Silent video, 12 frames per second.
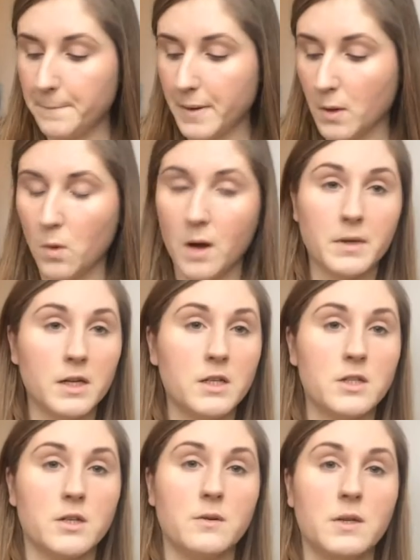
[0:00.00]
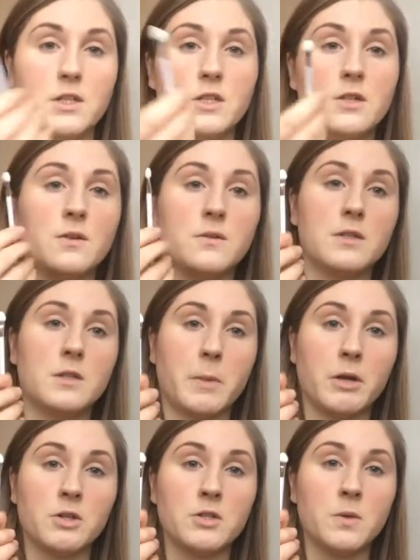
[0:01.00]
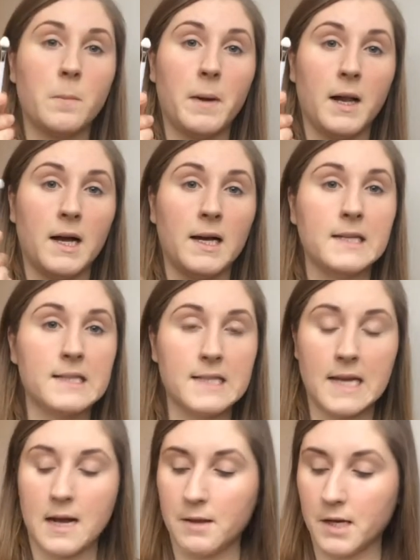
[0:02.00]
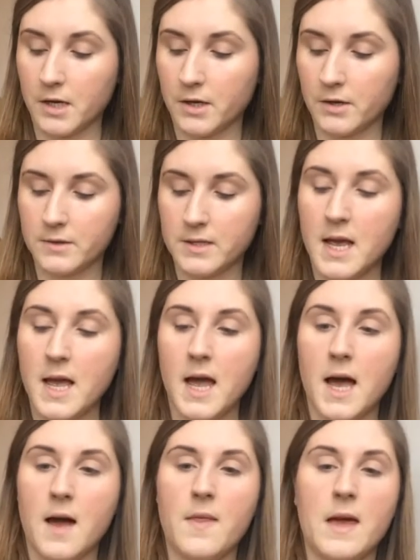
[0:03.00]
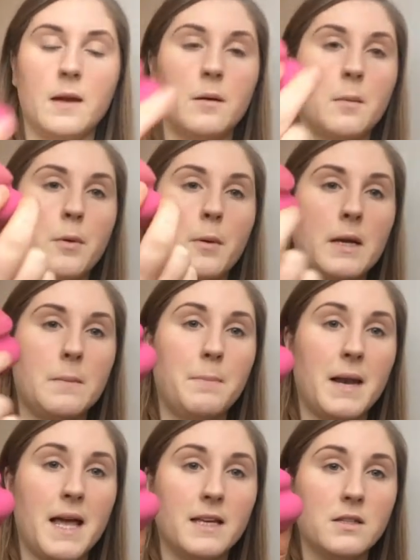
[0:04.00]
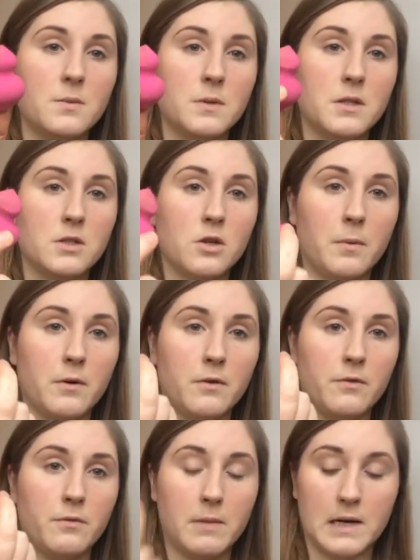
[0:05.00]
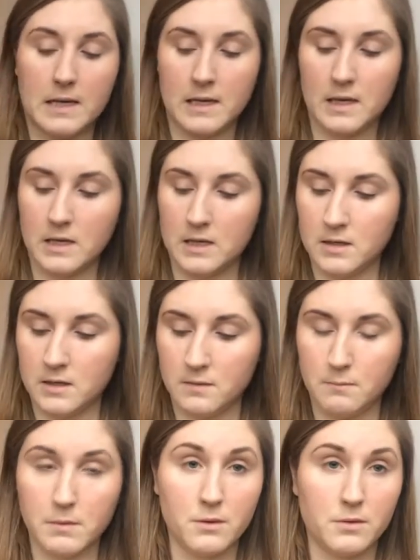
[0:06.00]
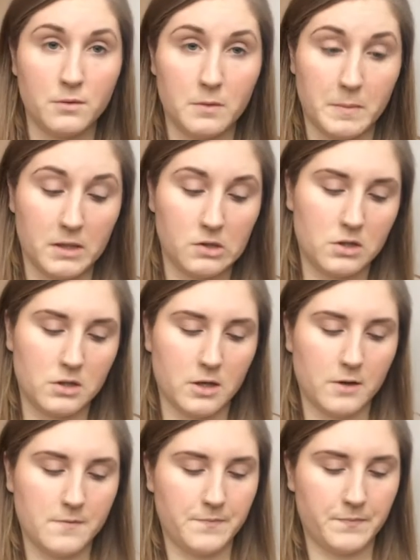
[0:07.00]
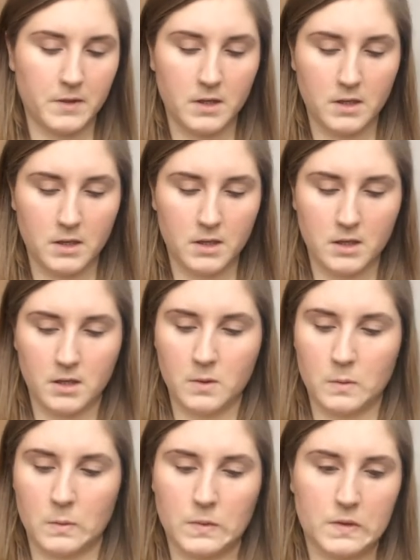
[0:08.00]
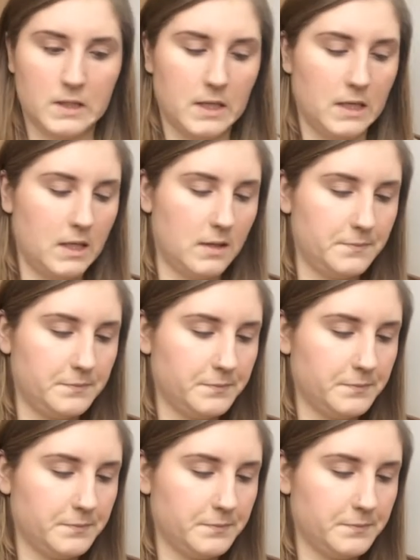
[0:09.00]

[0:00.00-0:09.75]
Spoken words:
But what I'm going to do is use the sponge to apply, see how that goes, and then probably blend with the top of my Miracle sponge. So we'll see.